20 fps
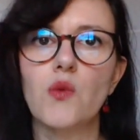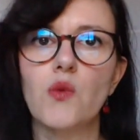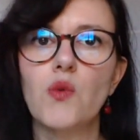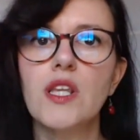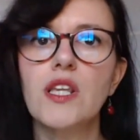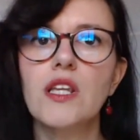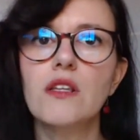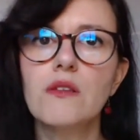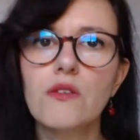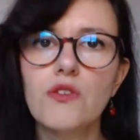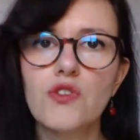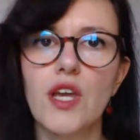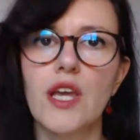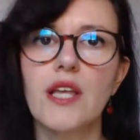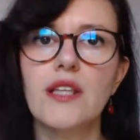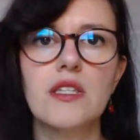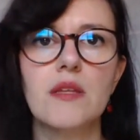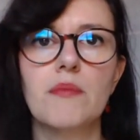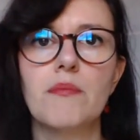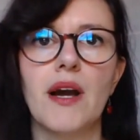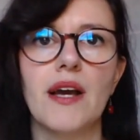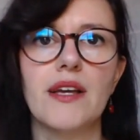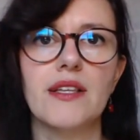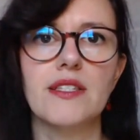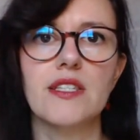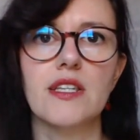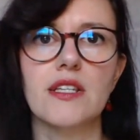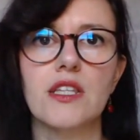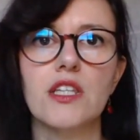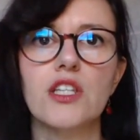We need to change the
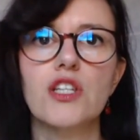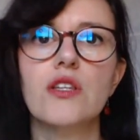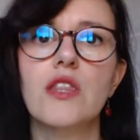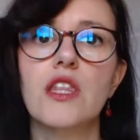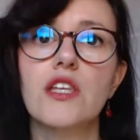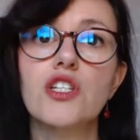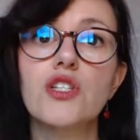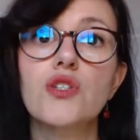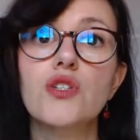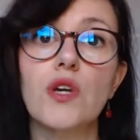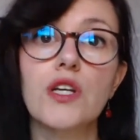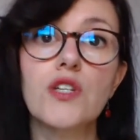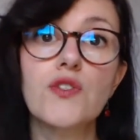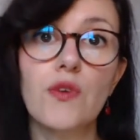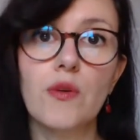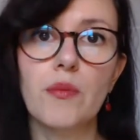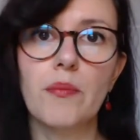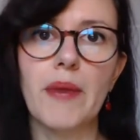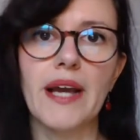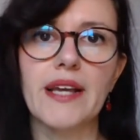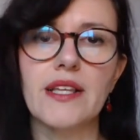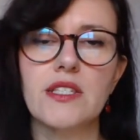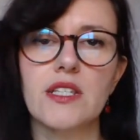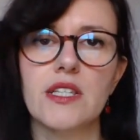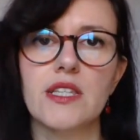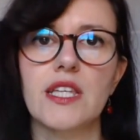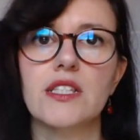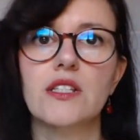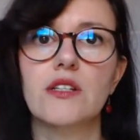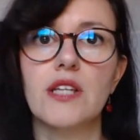mindset, the stressful
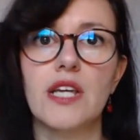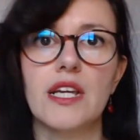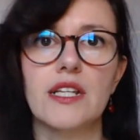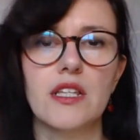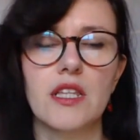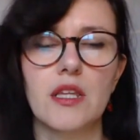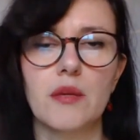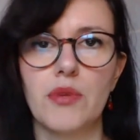mindset that created the